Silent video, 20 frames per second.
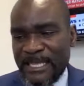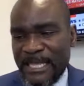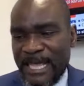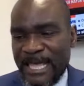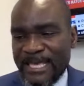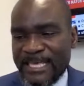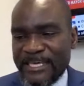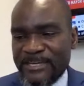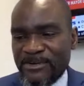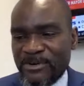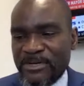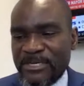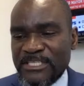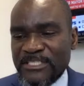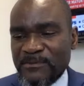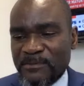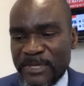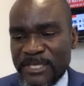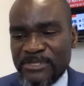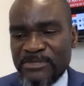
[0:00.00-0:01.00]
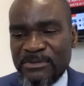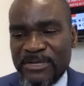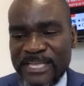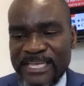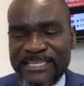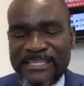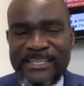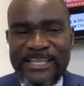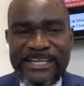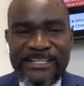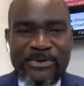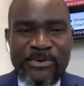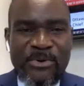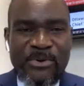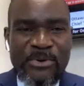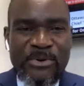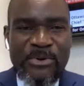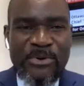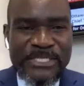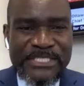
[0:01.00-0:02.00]
I can only speculate that the
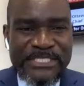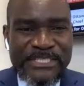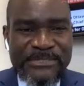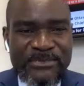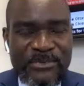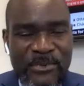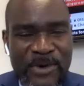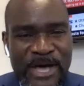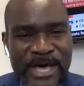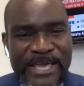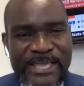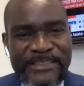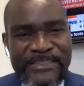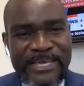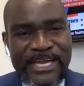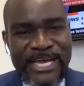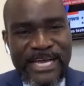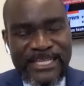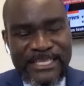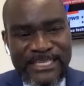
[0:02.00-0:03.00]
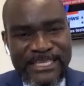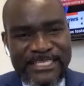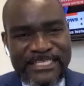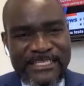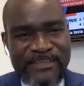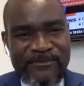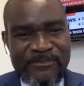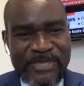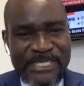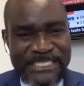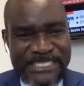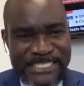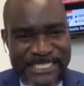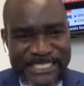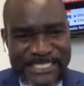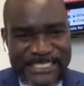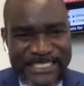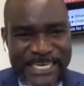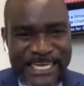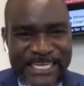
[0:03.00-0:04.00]
whole reason why the Catholics have been
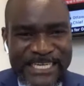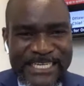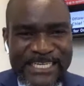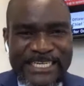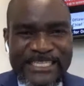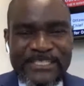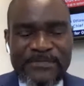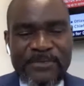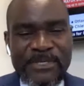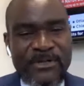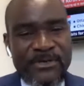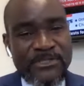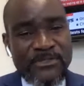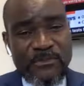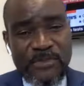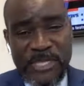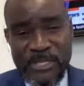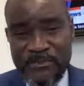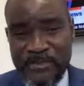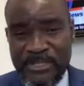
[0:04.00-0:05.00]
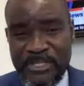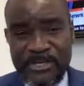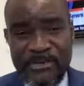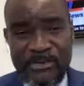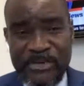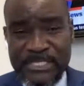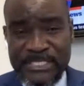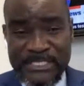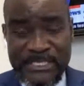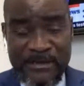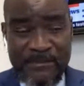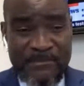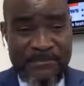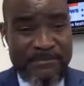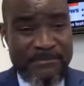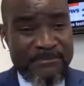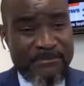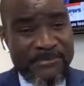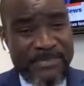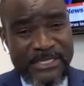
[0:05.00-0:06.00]
dilly-dallying is because maybe there were
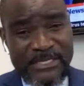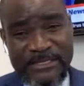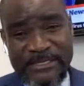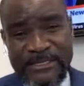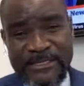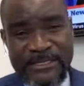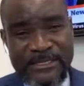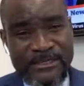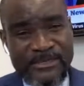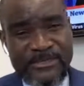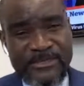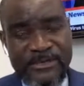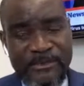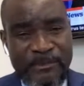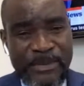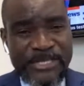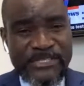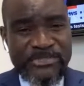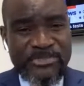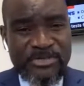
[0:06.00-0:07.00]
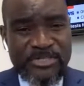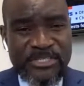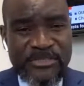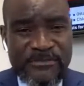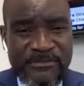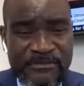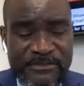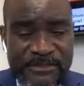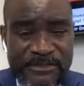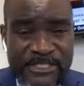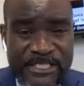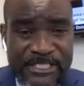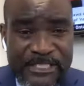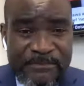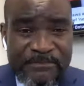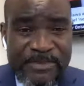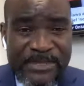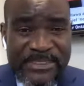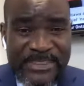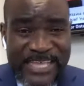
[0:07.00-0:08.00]
some, patriotic
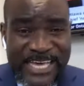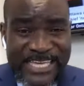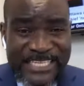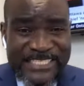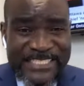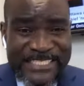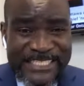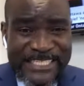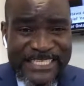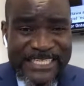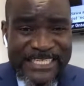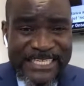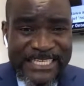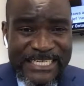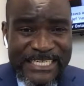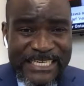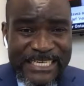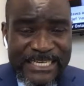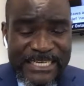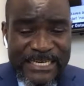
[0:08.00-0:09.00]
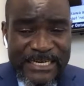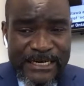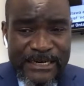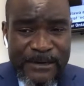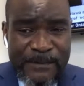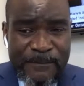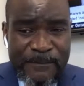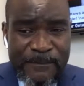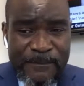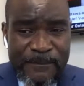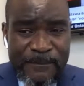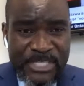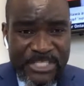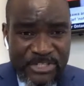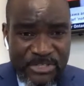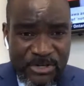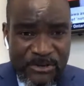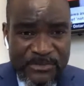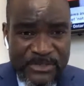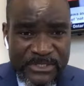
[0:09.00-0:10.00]
sympathizing
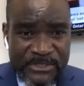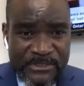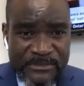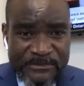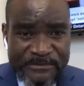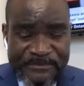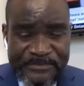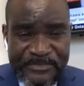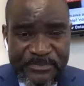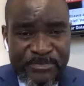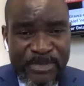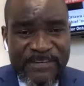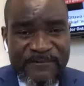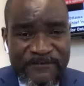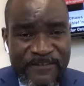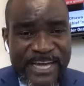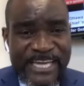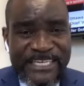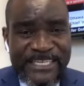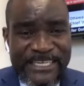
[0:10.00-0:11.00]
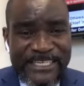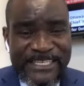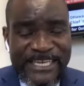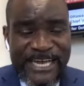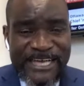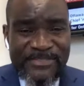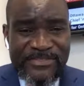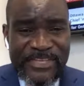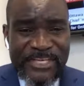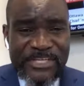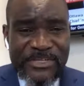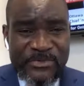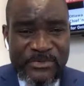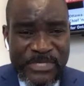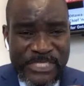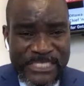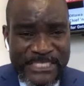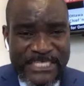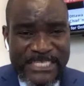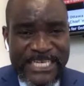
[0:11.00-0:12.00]
bishops. But finally, I
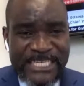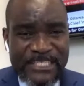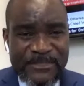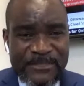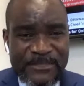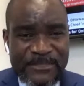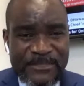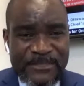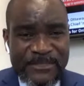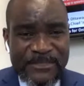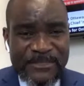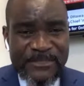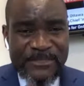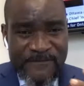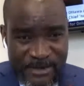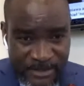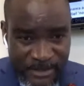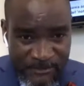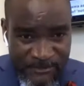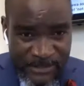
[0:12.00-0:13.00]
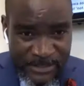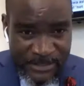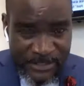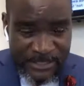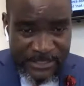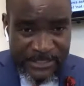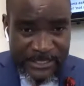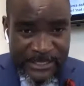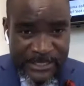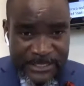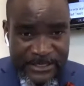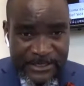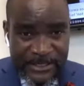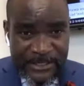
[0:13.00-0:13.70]
think reason has prevailed over the